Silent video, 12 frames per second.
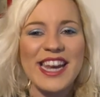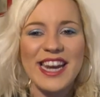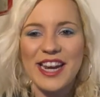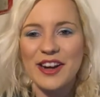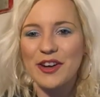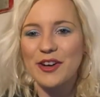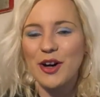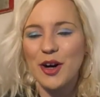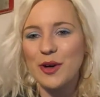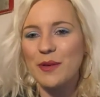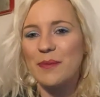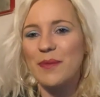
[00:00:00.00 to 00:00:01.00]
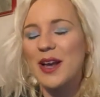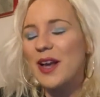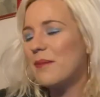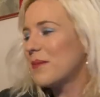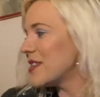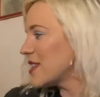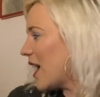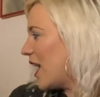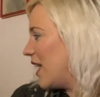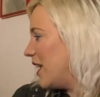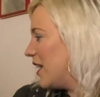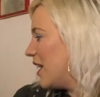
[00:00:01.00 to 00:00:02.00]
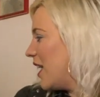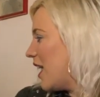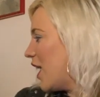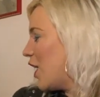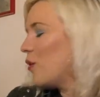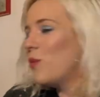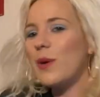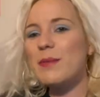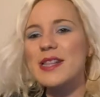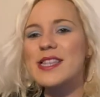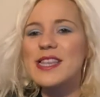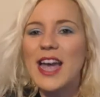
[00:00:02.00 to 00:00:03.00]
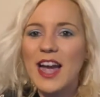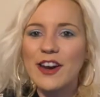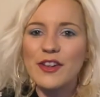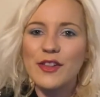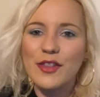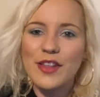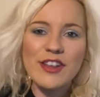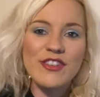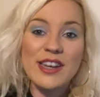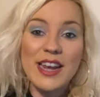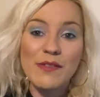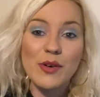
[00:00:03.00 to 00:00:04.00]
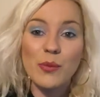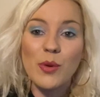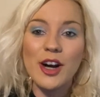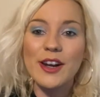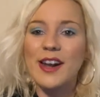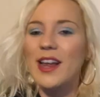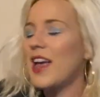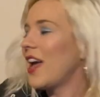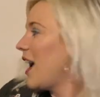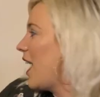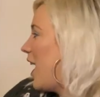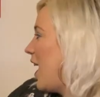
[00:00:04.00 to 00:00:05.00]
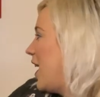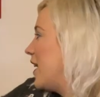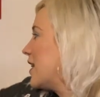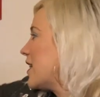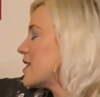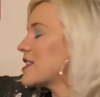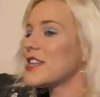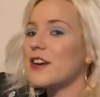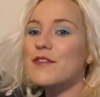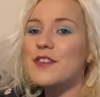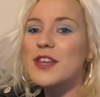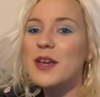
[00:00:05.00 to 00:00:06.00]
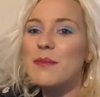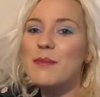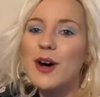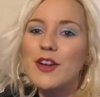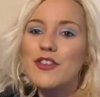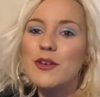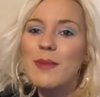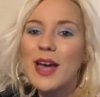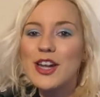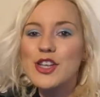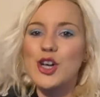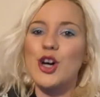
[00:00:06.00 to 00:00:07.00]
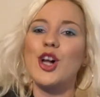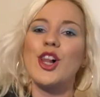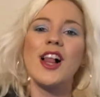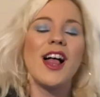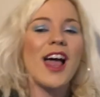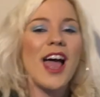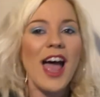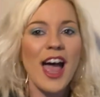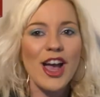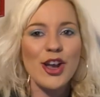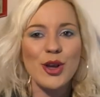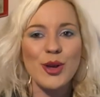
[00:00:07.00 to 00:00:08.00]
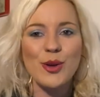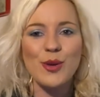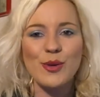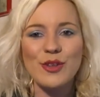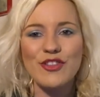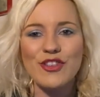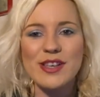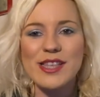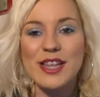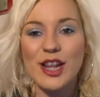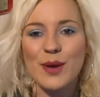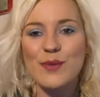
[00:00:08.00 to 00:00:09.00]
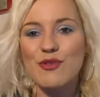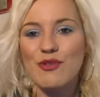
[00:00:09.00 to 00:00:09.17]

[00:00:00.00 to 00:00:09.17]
in her home beside a women's title that she never won, and a stuffed Macho Man doll who just loves